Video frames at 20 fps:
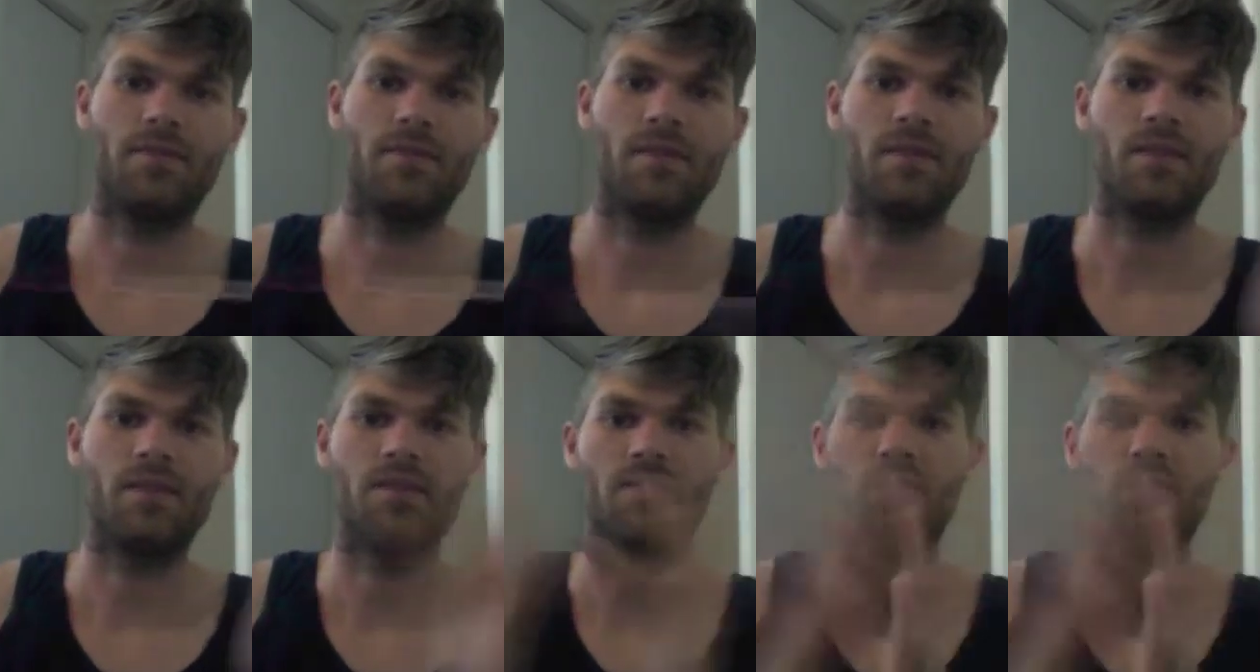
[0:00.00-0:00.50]

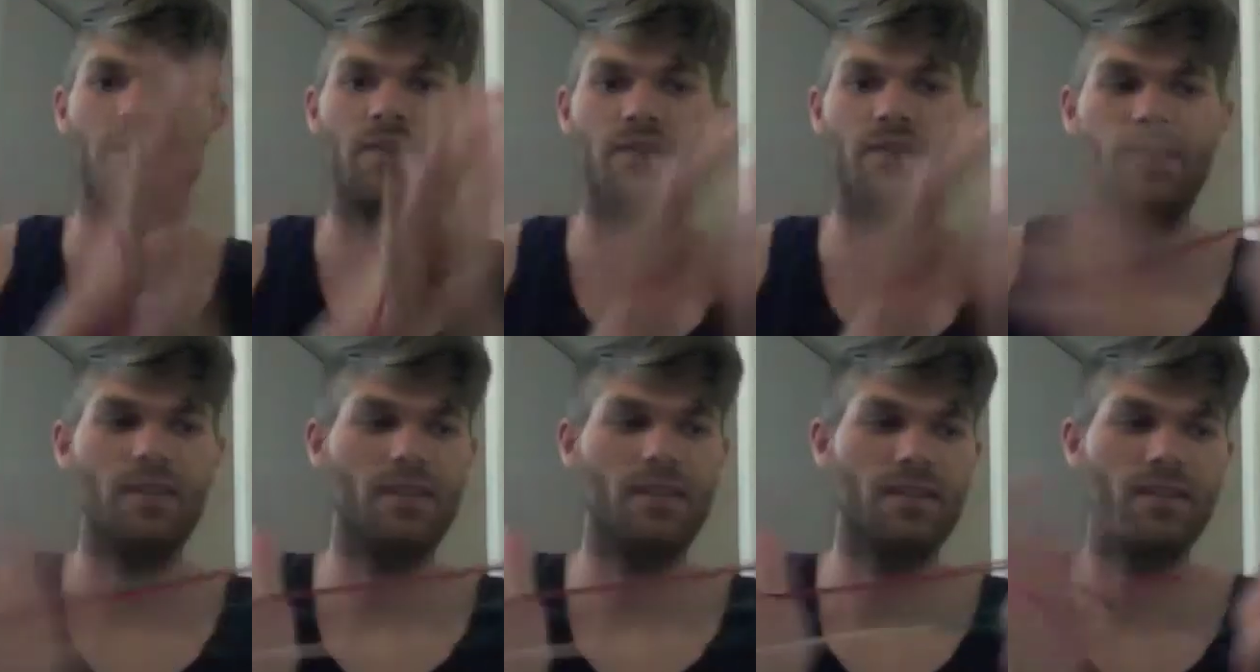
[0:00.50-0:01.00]
string
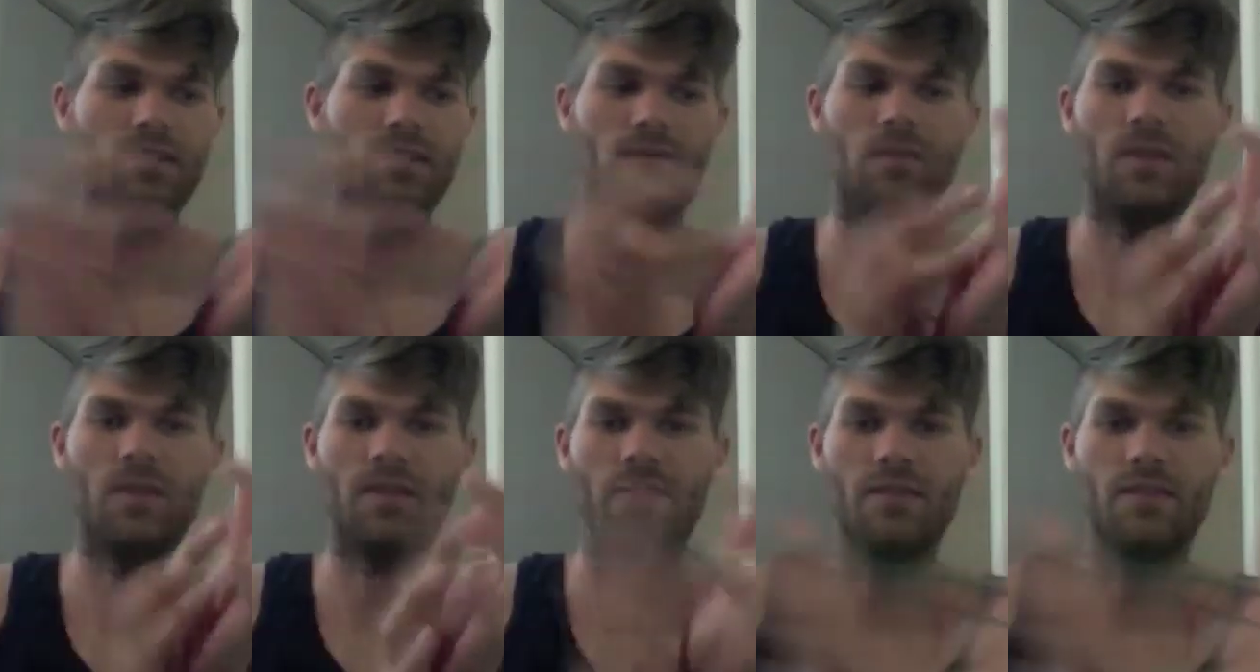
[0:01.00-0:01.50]
tricks and
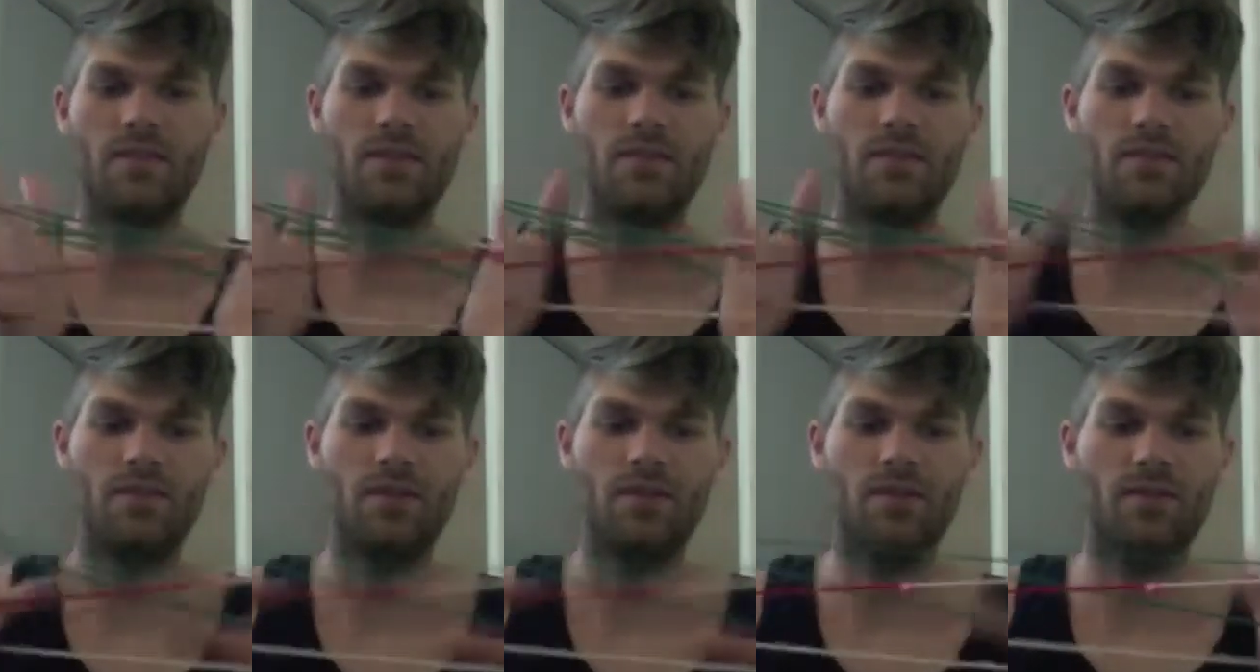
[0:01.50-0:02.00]
ways to do
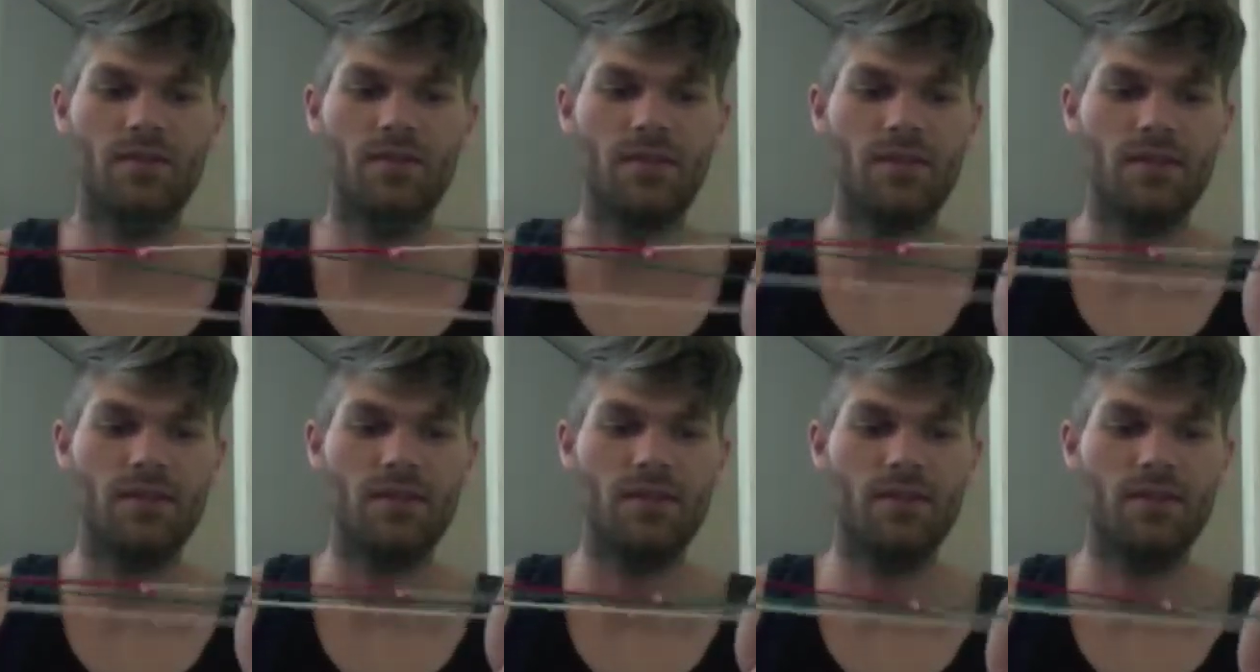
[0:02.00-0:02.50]
string
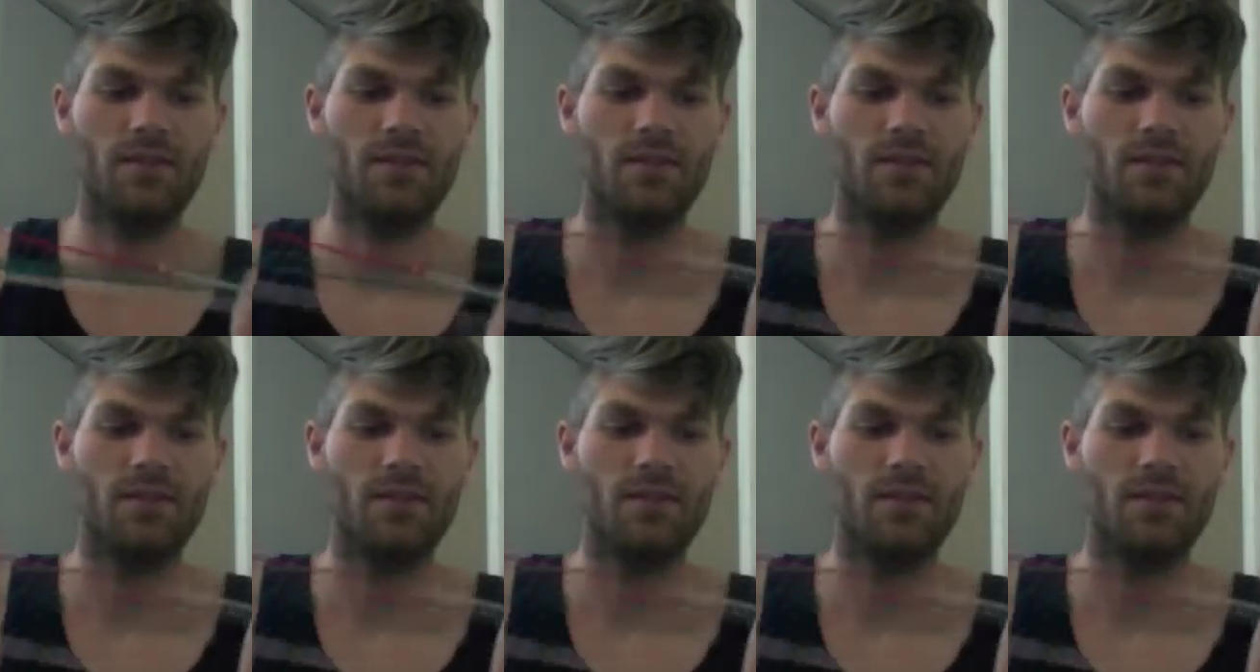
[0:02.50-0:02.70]
tricks,